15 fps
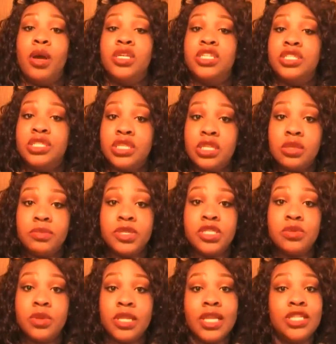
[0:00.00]
Your
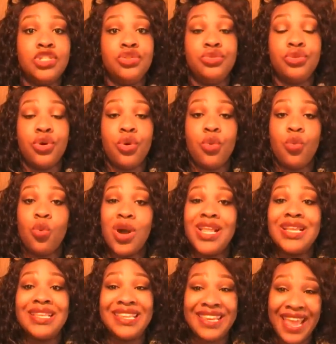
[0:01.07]
syllabus will let you know
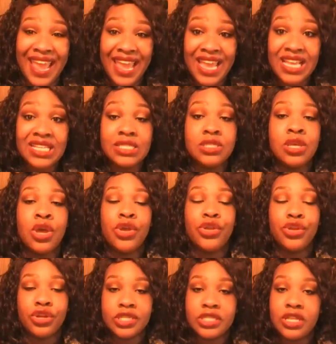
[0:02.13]
what days
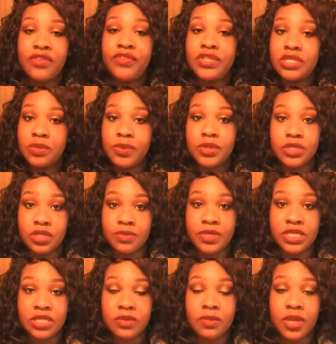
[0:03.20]
your stuff is supposed to
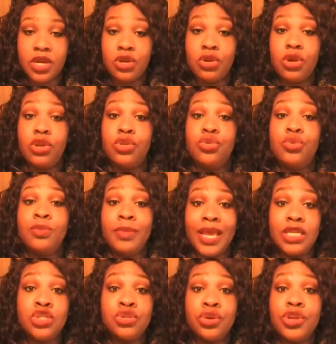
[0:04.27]
be submitted on. You
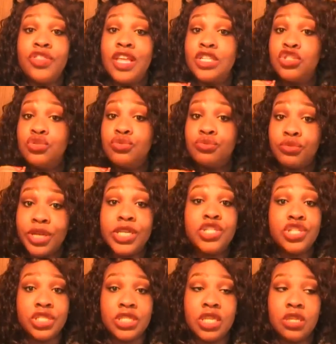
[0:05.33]
make sure that you
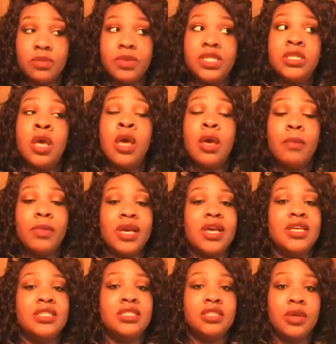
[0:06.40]
read your syllabus,
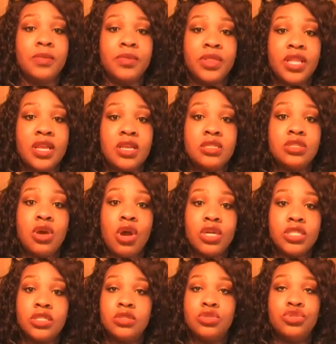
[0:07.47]
because some things
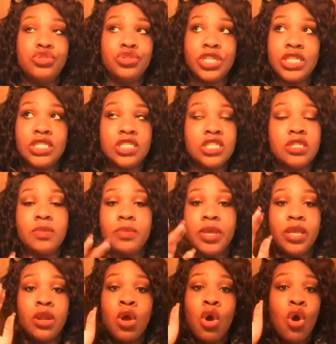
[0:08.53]
you need to
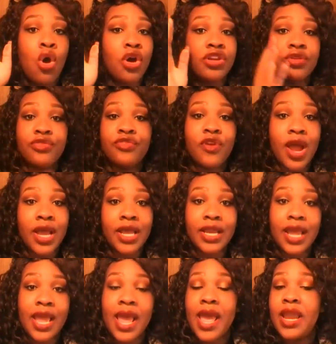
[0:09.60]
submit on a
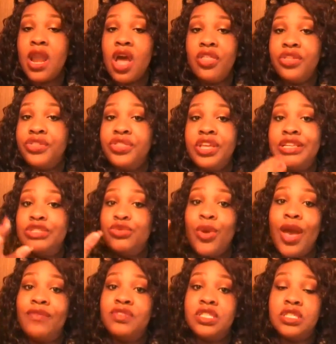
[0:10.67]
Friday, and other things you
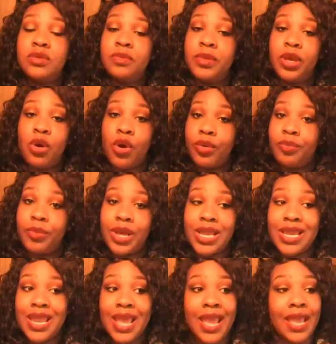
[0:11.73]
have to submit on
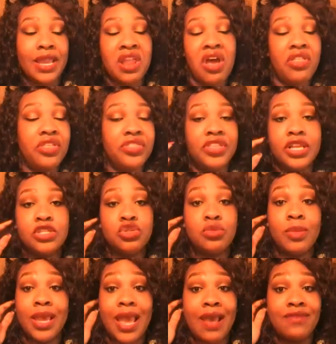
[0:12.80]
Monday, and other things you
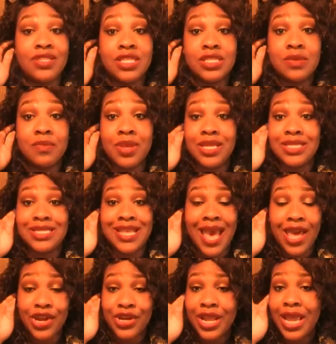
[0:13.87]
may have to submit
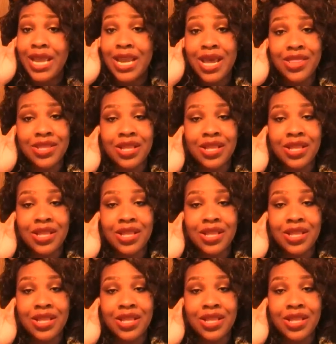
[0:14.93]
Saturday, and